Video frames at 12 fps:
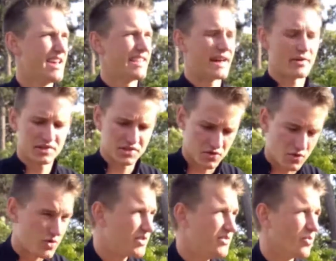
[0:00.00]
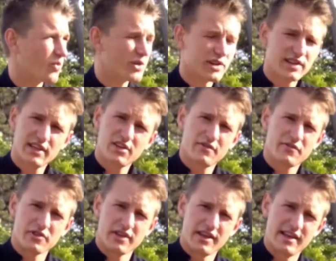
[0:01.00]
That one's really good
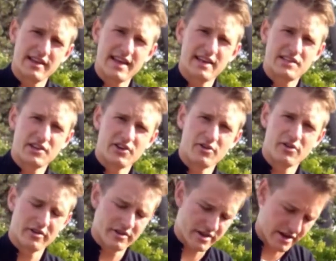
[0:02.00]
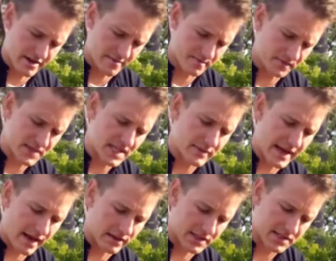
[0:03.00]
for the anterior
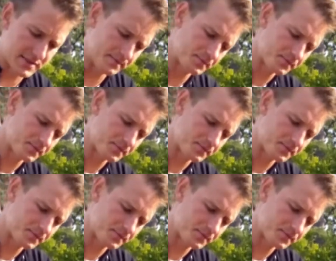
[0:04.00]
tibialis.